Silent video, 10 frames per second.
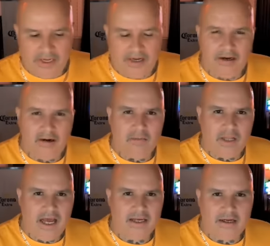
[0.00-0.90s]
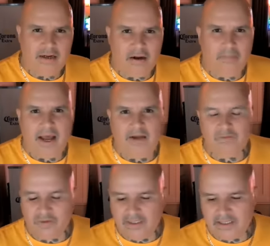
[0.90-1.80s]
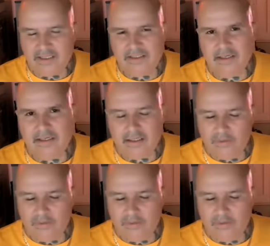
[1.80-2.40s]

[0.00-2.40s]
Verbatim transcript: He ended up locking it up after this incident.